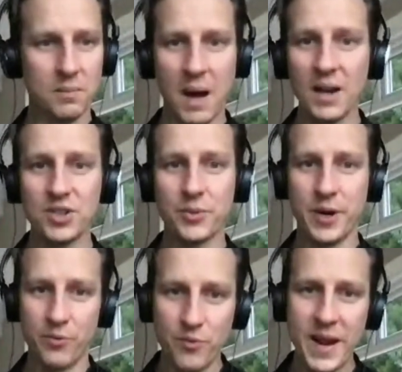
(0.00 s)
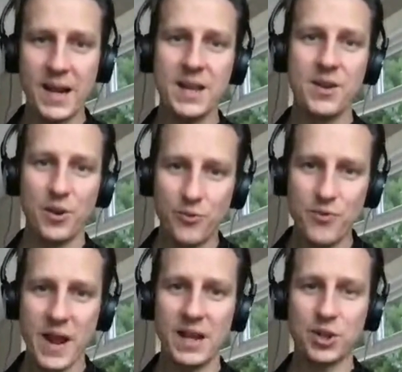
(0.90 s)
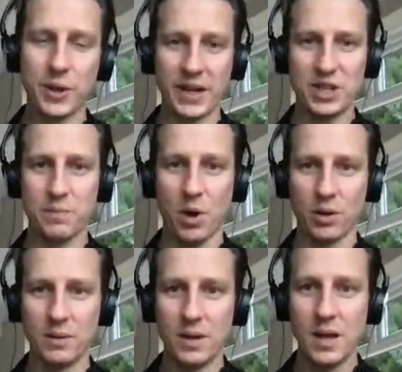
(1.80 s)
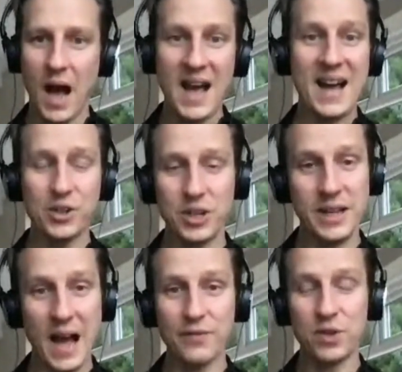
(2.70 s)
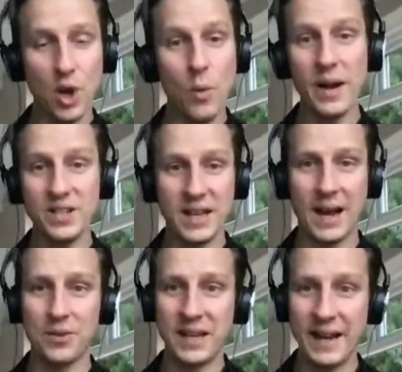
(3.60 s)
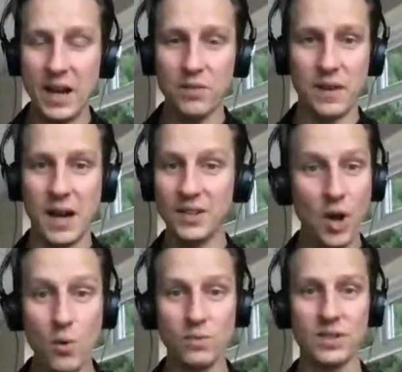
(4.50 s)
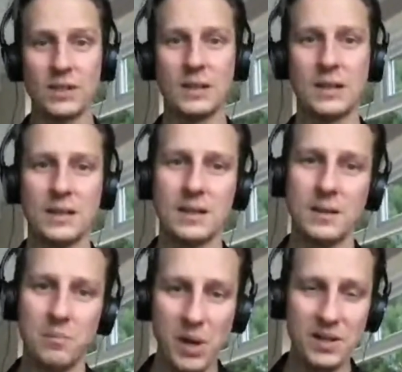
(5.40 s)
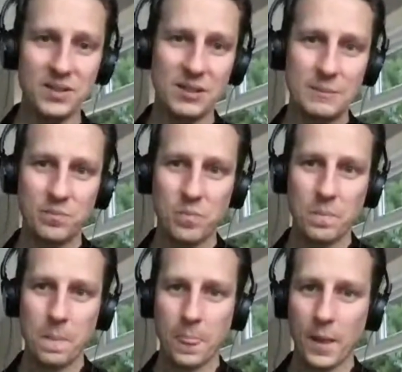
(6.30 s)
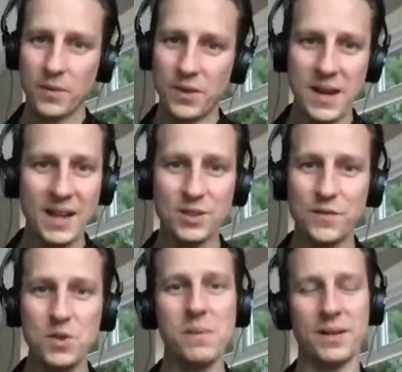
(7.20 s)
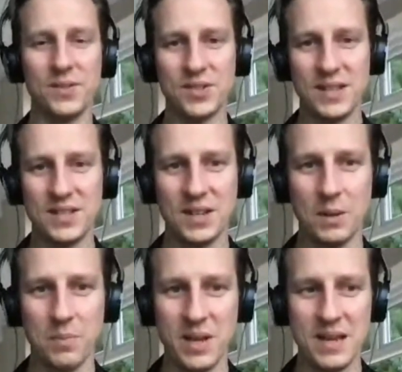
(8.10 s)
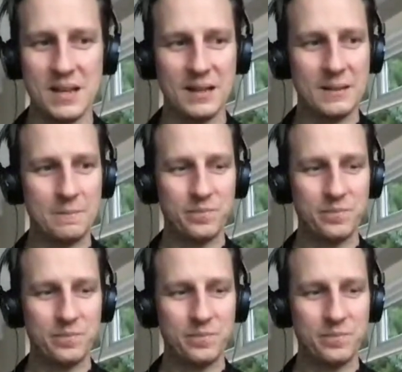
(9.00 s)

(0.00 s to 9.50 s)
The Marlins are in a really, really tricky spot. I actually have no idea how they get out of it. I don't. But the next few months is going to be